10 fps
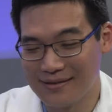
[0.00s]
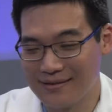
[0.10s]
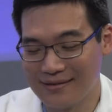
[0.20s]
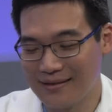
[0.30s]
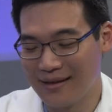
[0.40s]

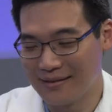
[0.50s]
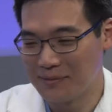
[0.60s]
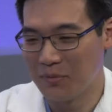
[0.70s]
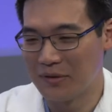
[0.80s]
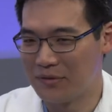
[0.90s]
this, at
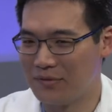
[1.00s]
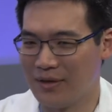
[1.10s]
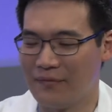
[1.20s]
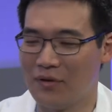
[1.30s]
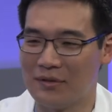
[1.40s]
this point. You
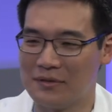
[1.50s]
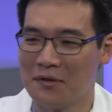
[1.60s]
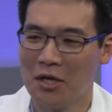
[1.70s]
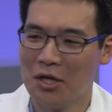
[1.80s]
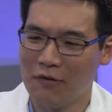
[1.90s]
have all these
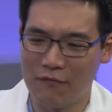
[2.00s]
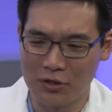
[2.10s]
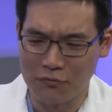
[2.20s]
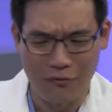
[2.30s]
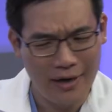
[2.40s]

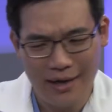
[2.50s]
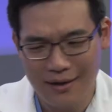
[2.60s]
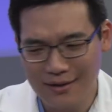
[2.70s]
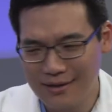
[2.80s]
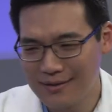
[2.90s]
virtual
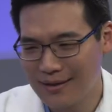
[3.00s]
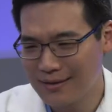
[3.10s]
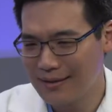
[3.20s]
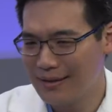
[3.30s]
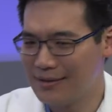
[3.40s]
reality
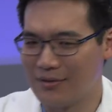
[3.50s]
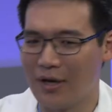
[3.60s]
techniques.